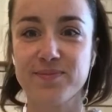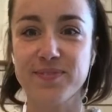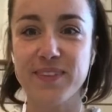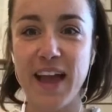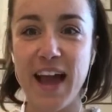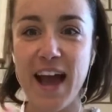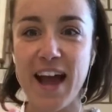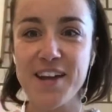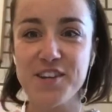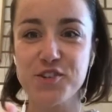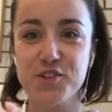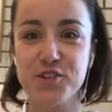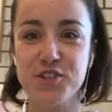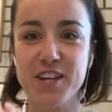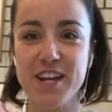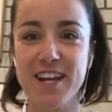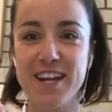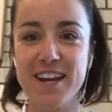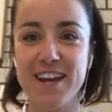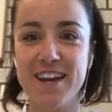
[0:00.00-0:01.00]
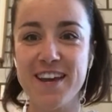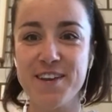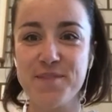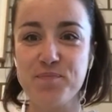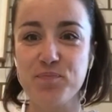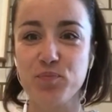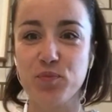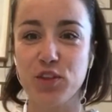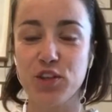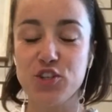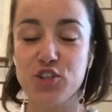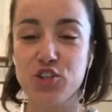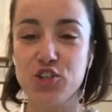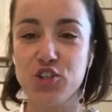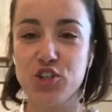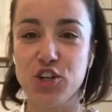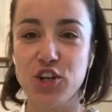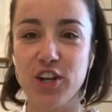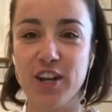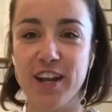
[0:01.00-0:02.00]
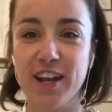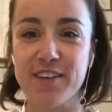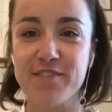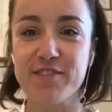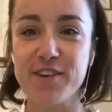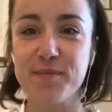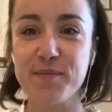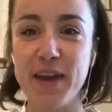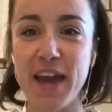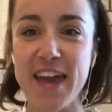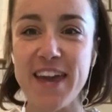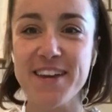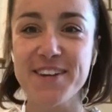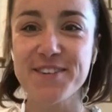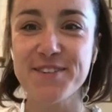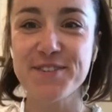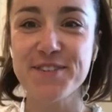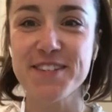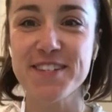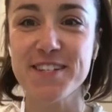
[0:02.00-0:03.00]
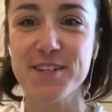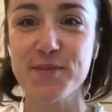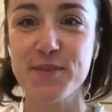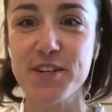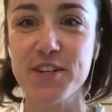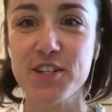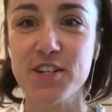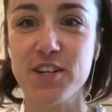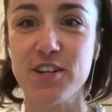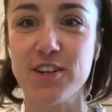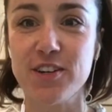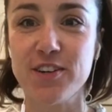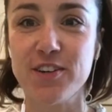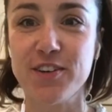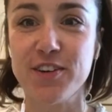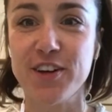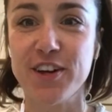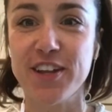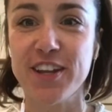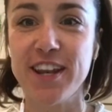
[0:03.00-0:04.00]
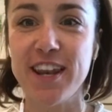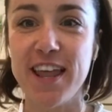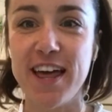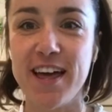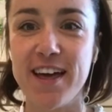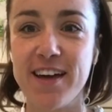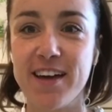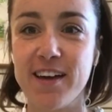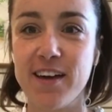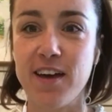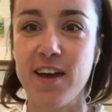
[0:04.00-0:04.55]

Hi, Georgina. Just tuning in from Gales to wish you good luck